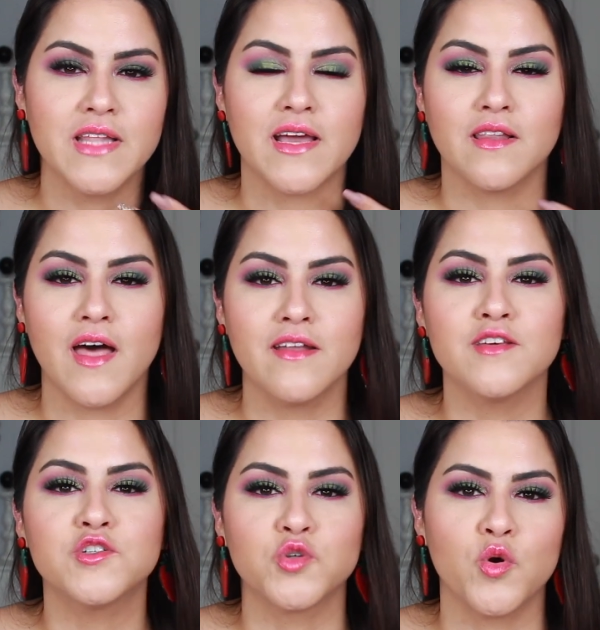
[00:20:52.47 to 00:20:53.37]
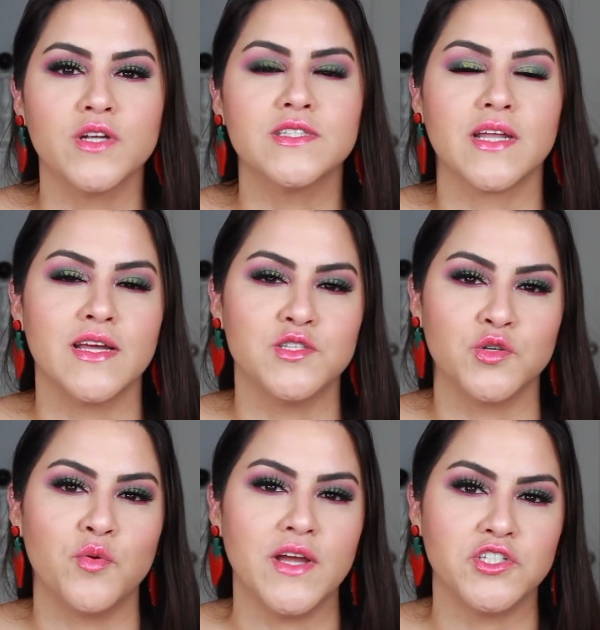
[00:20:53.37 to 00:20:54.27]
Like a lot of the shorts that I
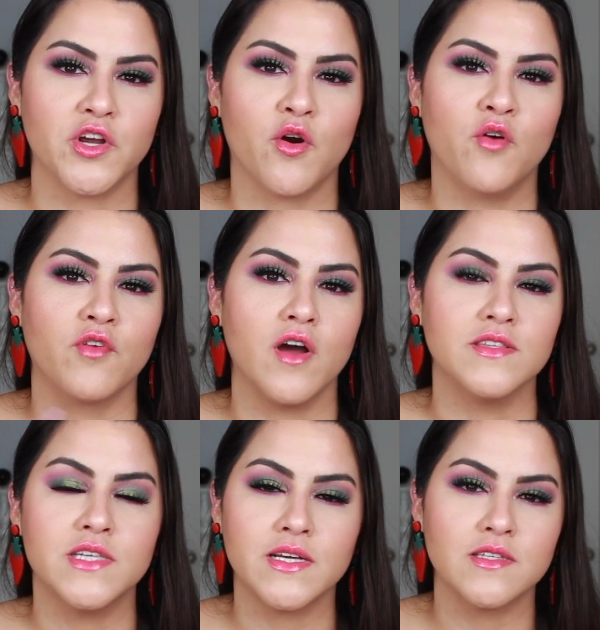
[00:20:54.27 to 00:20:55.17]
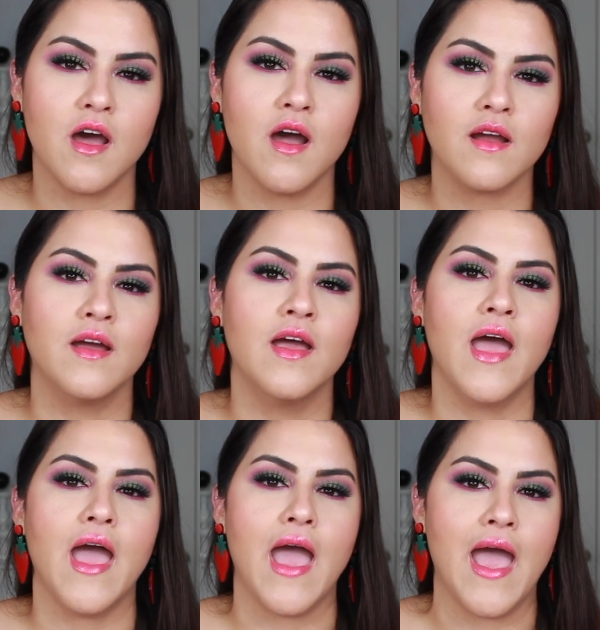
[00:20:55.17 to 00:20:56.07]
do, I share over on TikTok
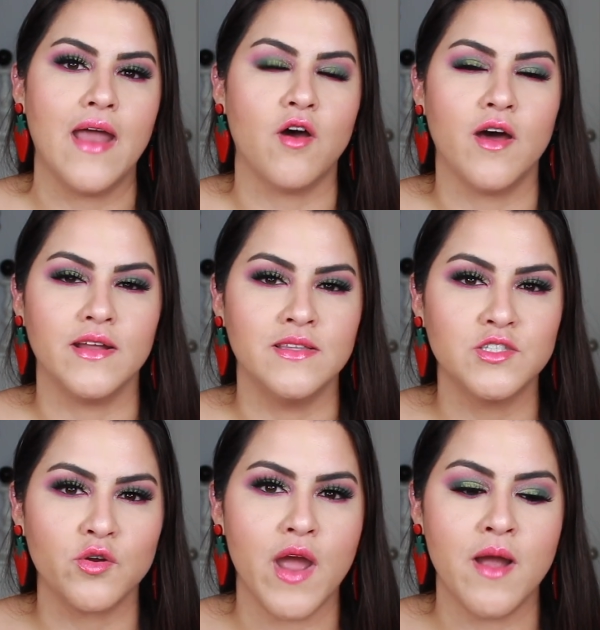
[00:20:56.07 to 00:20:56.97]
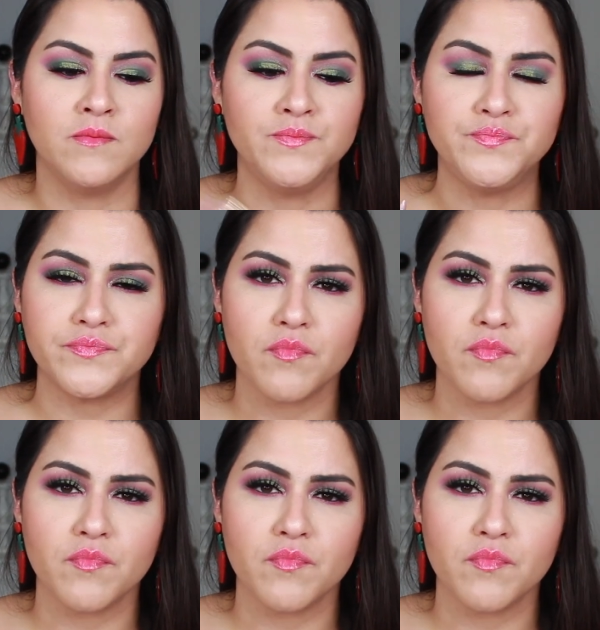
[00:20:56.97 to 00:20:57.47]
and on Instagram.